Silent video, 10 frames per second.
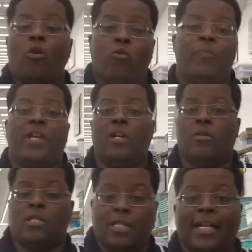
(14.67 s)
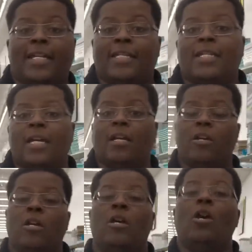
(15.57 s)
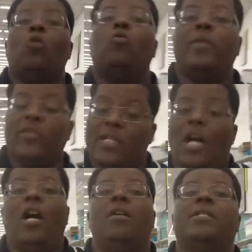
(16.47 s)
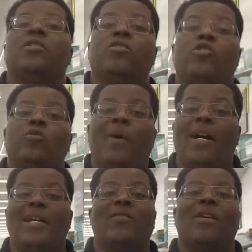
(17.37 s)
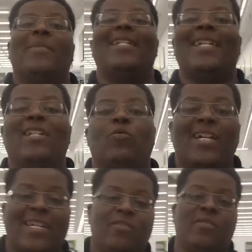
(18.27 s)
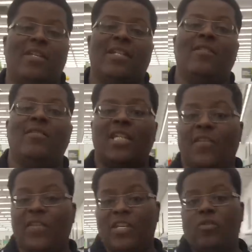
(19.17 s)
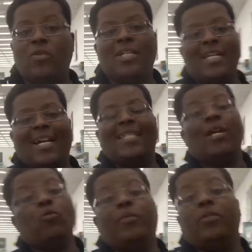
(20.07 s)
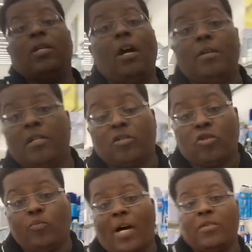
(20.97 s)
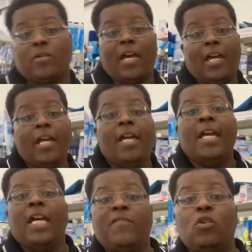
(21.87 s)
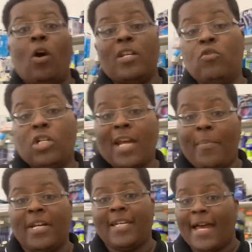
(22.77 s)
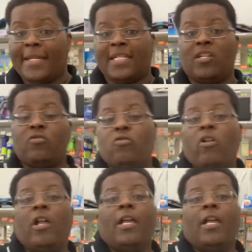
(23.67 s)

will be on the list will be using all digital coupons. So that means anyone can do these deals, even you, because like I said, we'll be using all digital coupons. Okay. If you are new to shopping at Dollar General